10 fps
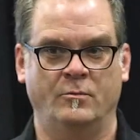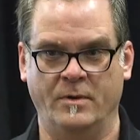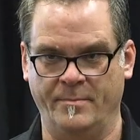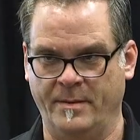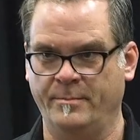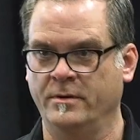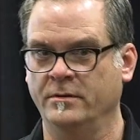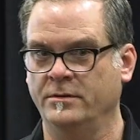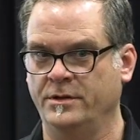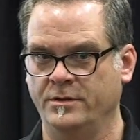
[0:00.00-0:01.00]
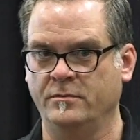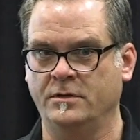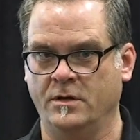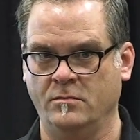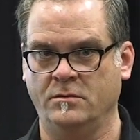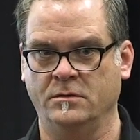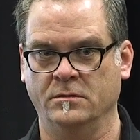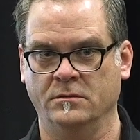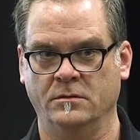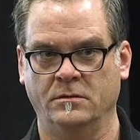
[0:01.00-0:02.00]
Remember New Coke?
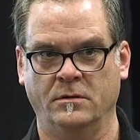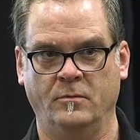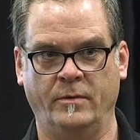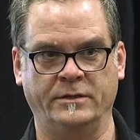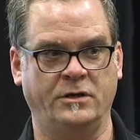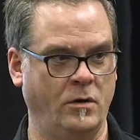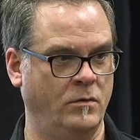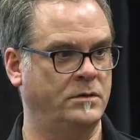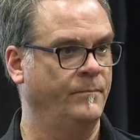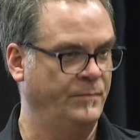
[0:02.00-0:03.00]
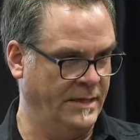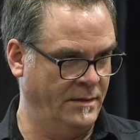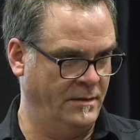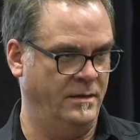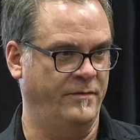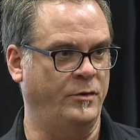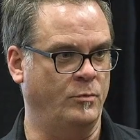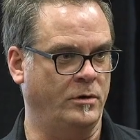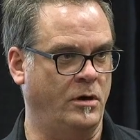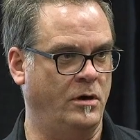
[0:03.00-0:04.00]
When Coke, if you
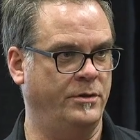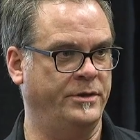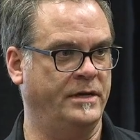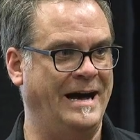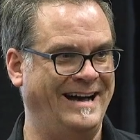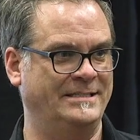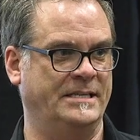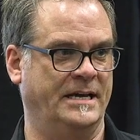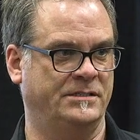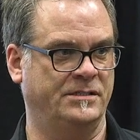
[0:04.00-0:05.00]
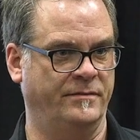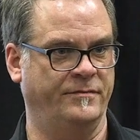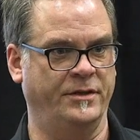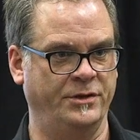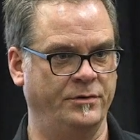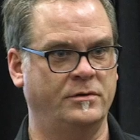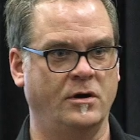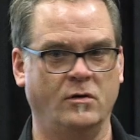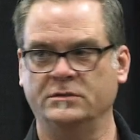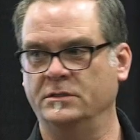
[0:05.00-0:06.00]
recall the context of the New
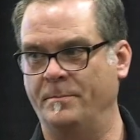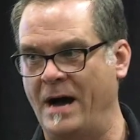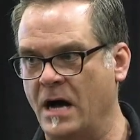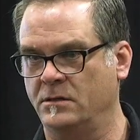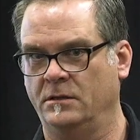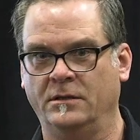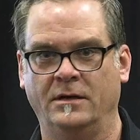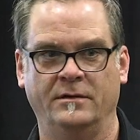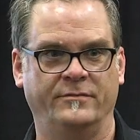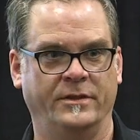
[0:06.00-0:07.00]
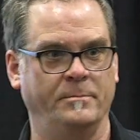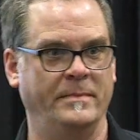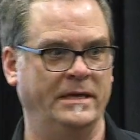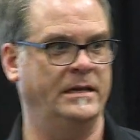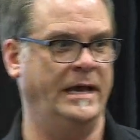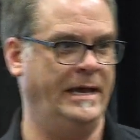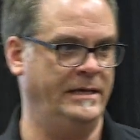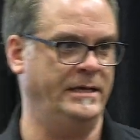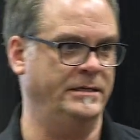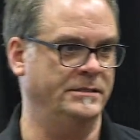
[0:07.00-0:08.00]
Coke debacle of the
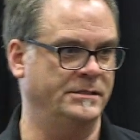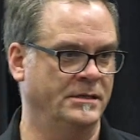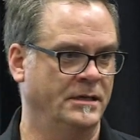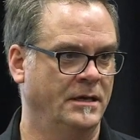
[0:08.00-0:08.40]
mid-'80s,